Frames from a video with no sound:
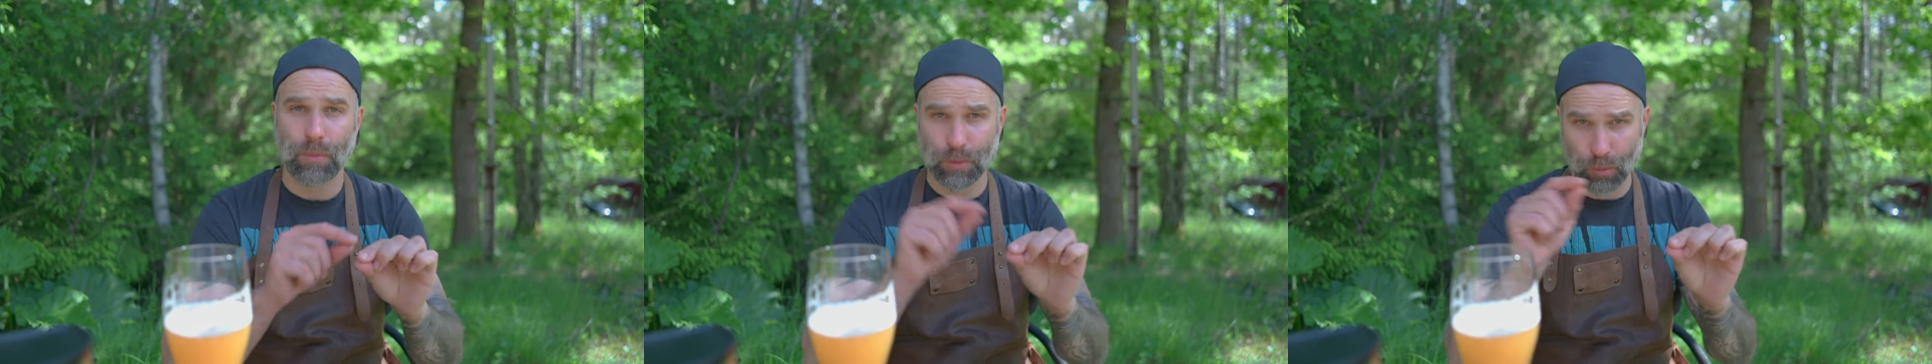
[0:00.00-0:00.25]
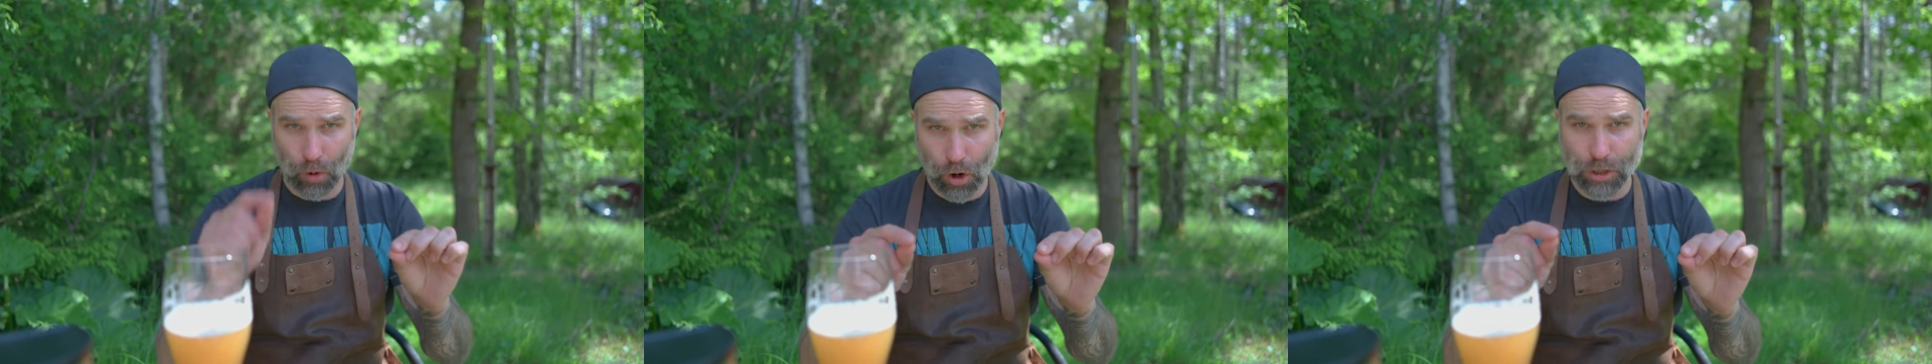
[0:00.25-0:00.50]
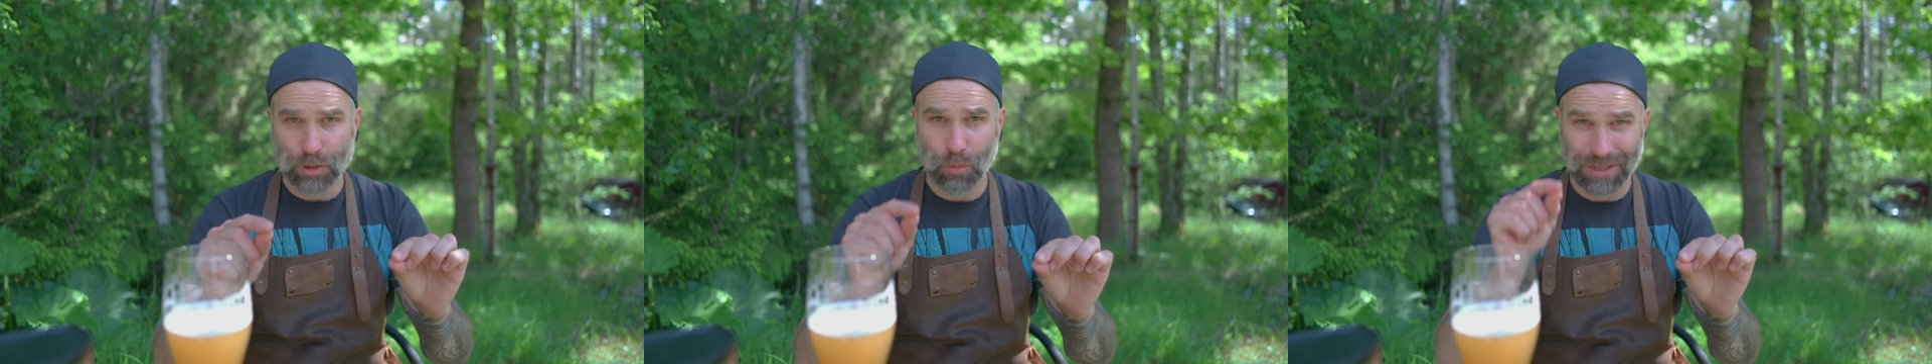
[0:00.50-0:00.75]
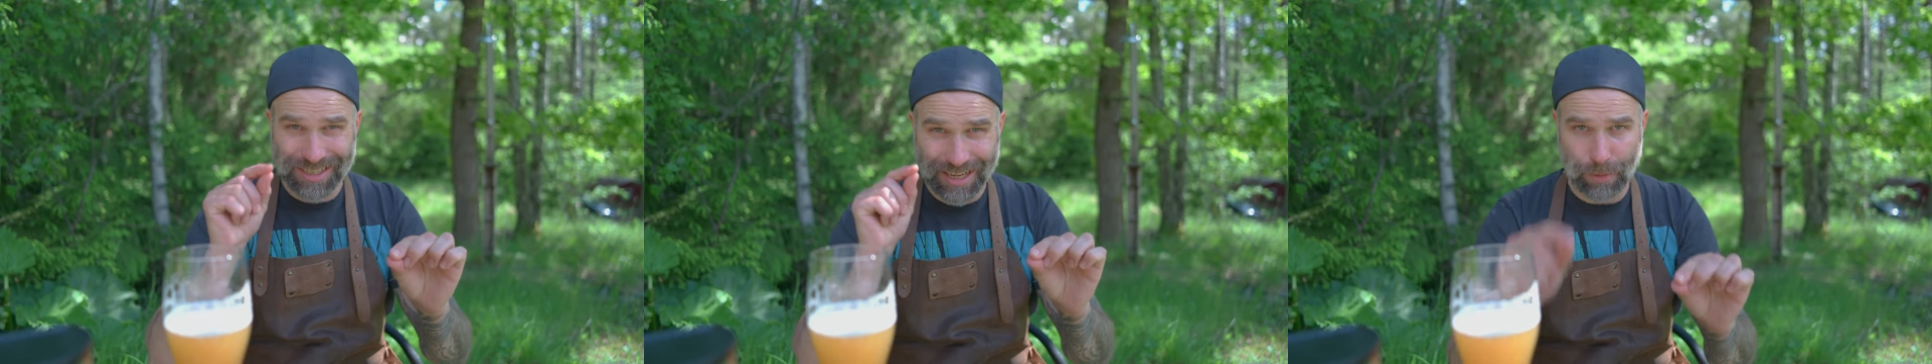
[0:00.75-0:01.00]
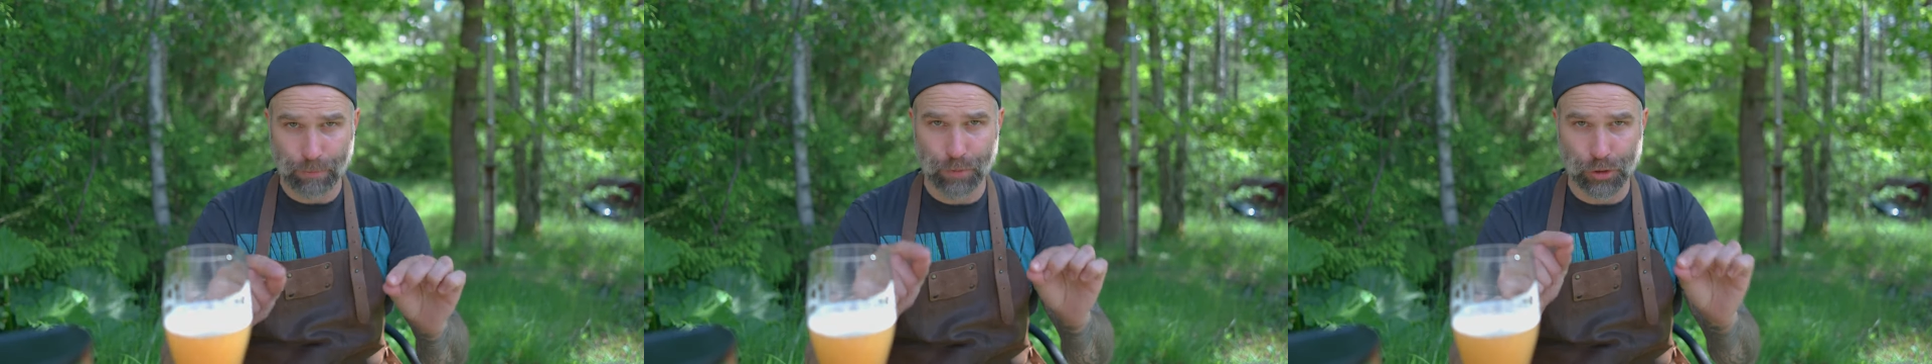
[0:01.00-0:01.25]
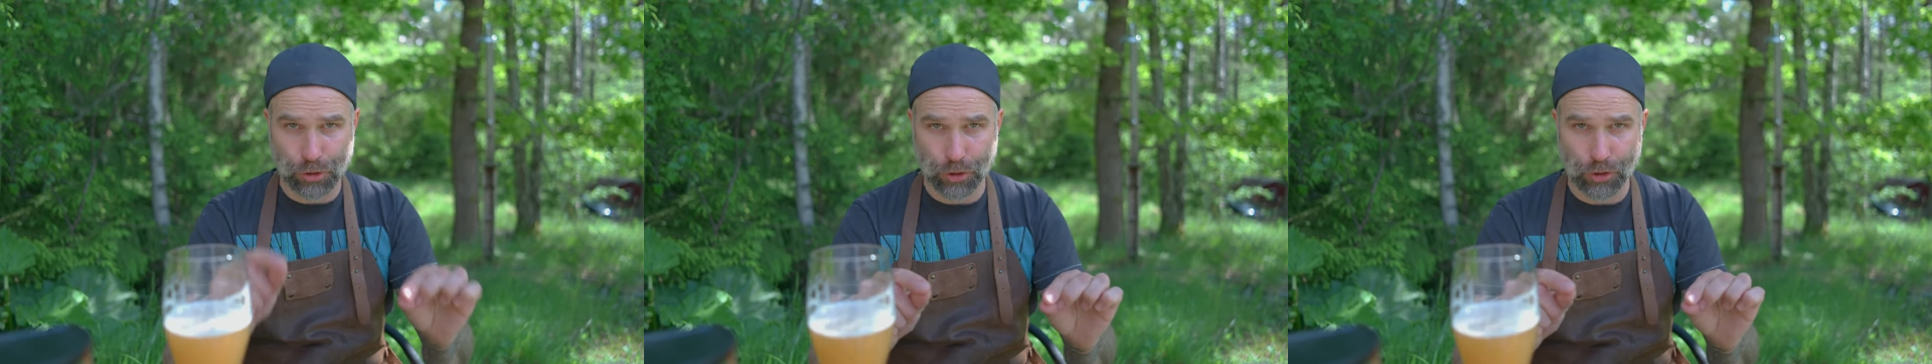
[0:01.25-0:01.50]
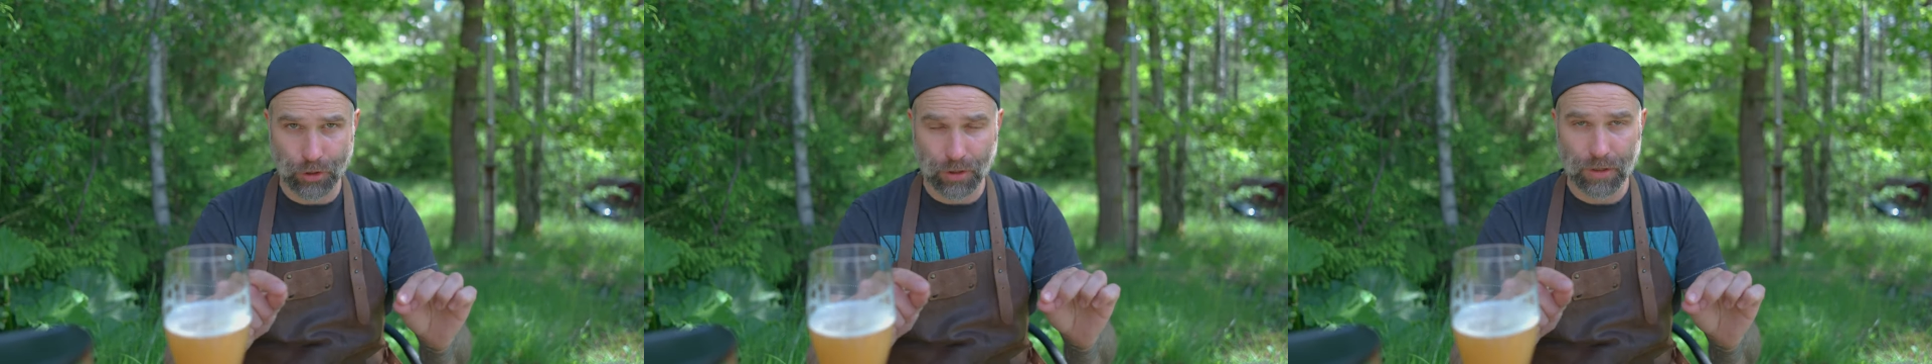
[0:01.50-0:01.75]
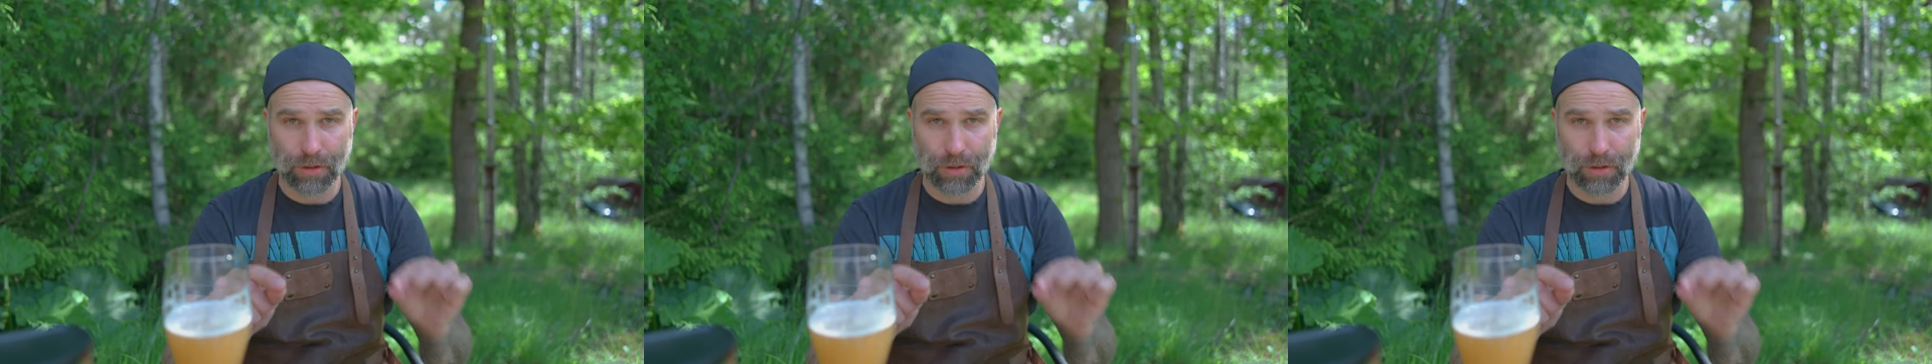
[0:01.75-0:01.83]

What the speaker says: which works with temperature.